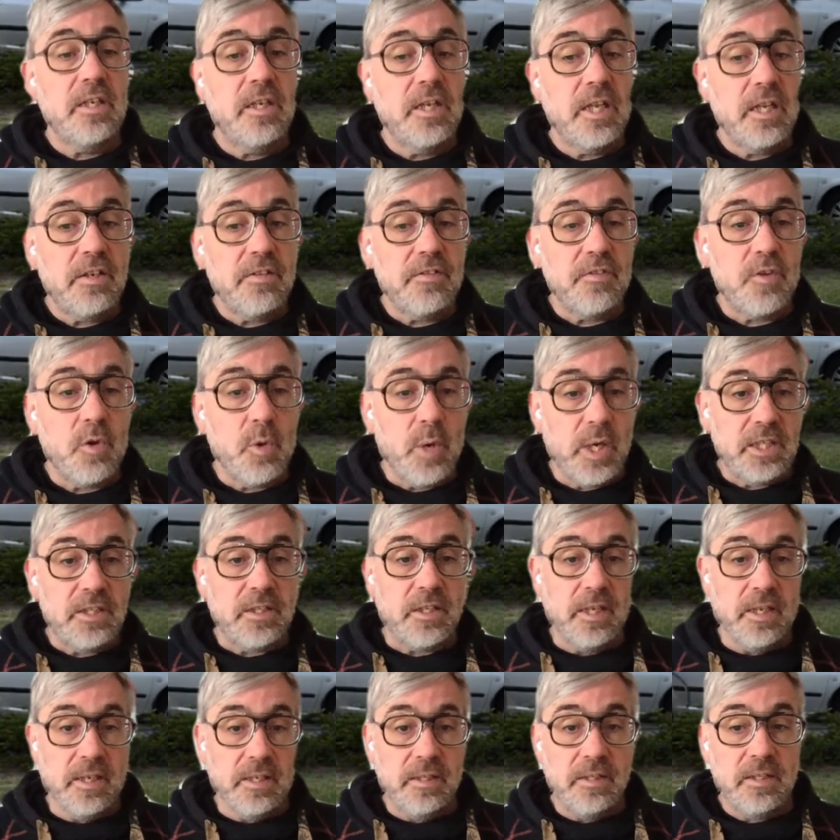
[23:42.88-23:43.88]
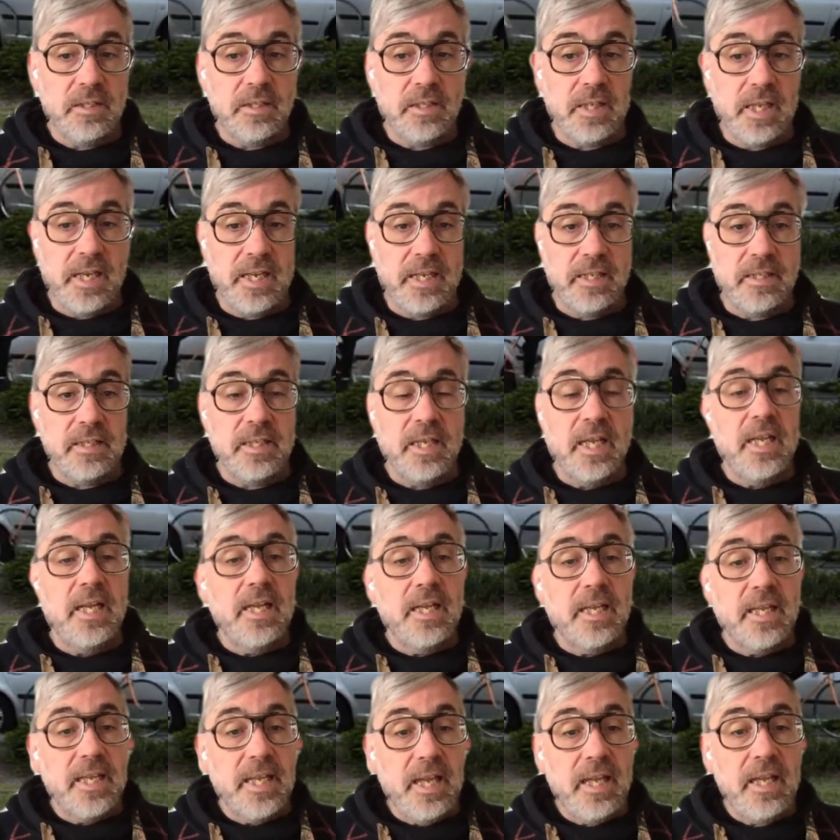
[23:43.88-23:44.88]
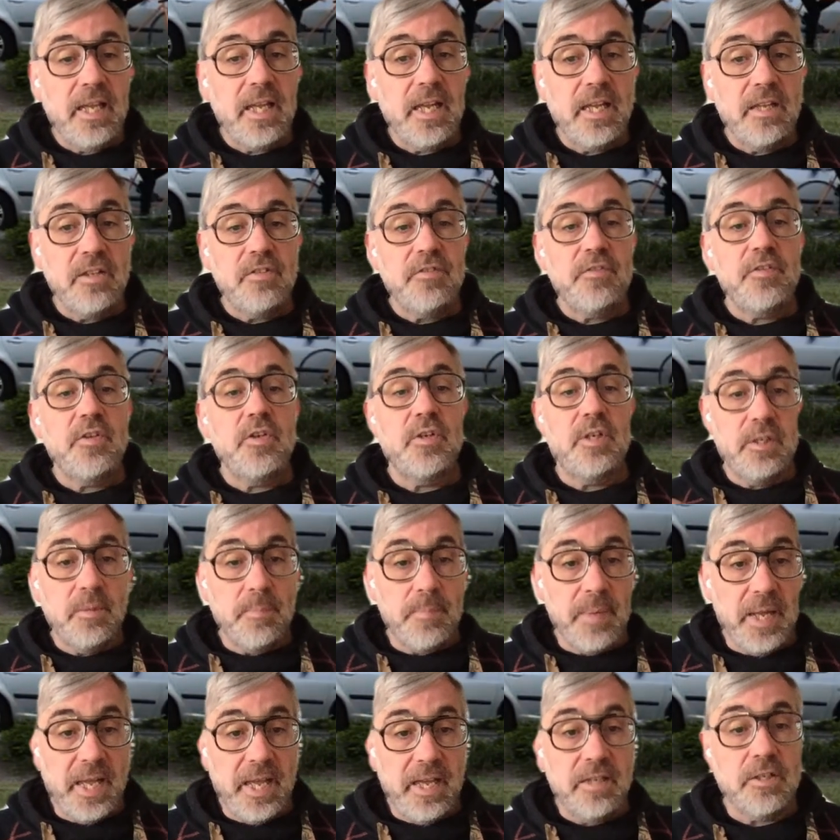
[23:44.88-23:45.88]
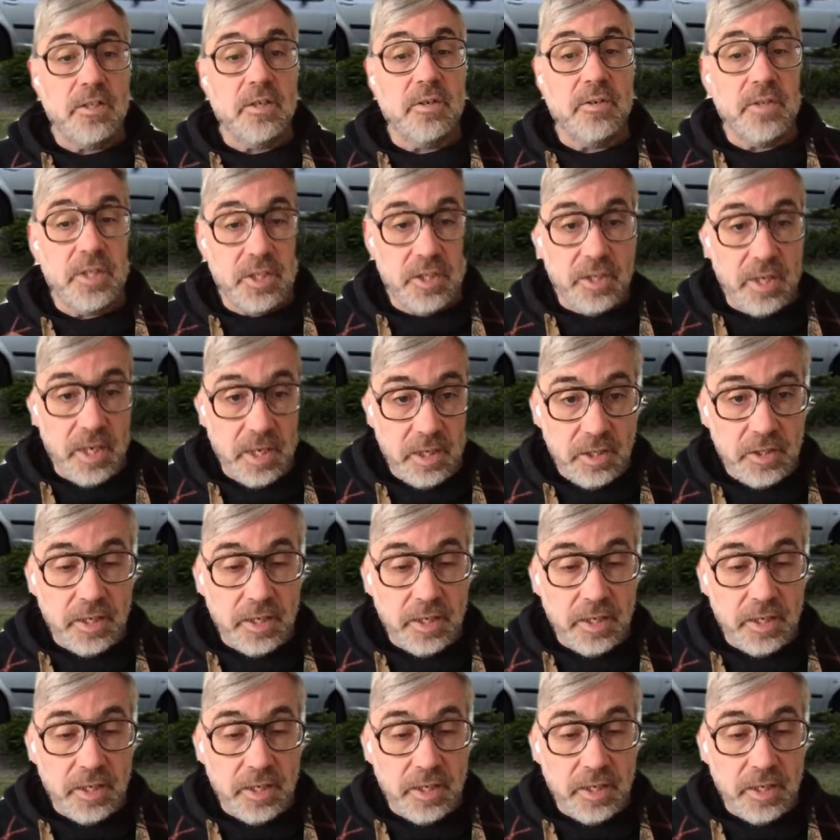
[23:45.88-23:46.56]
or discussion about the future of how we